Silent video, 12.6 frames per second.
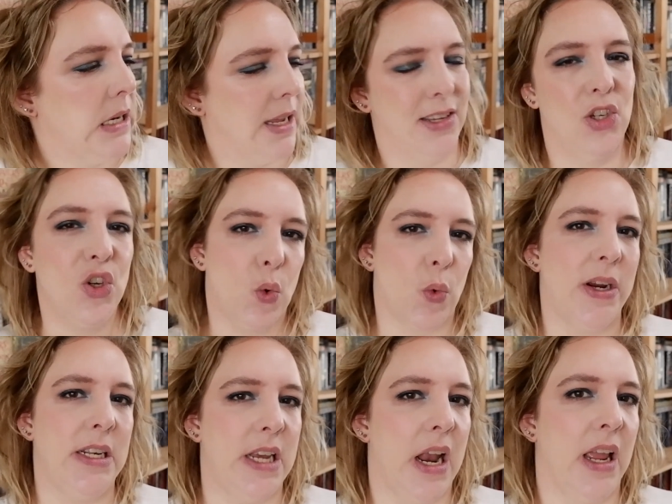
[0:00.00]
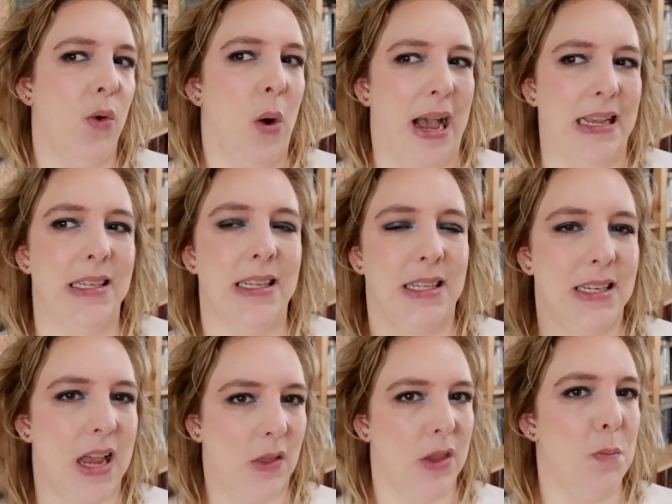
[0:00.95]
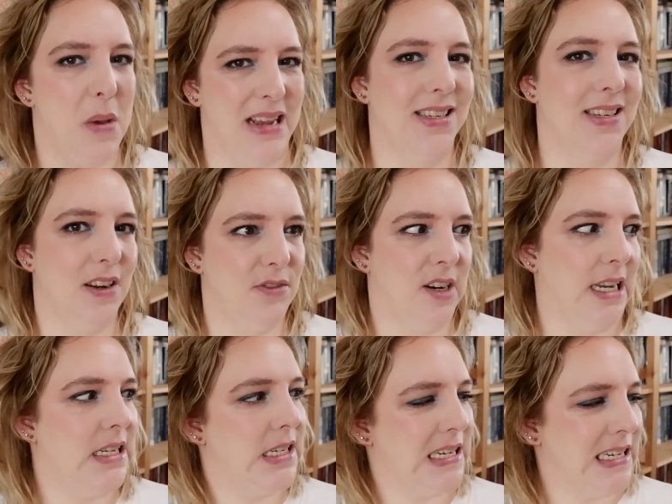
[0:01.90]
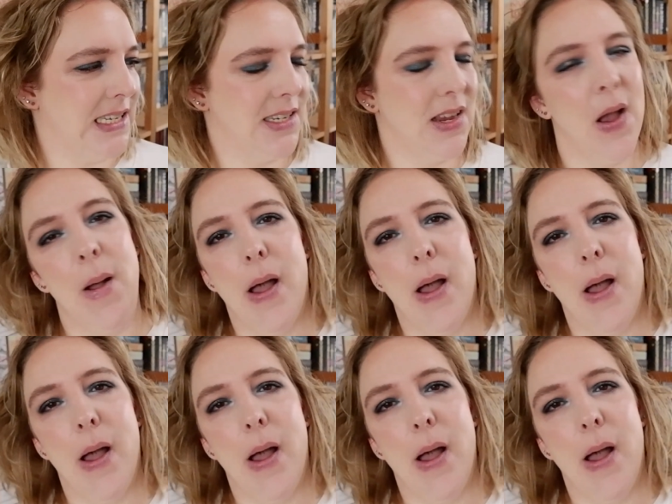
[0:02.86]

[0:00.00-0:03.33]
Like storytelling wise, it's got the best devices.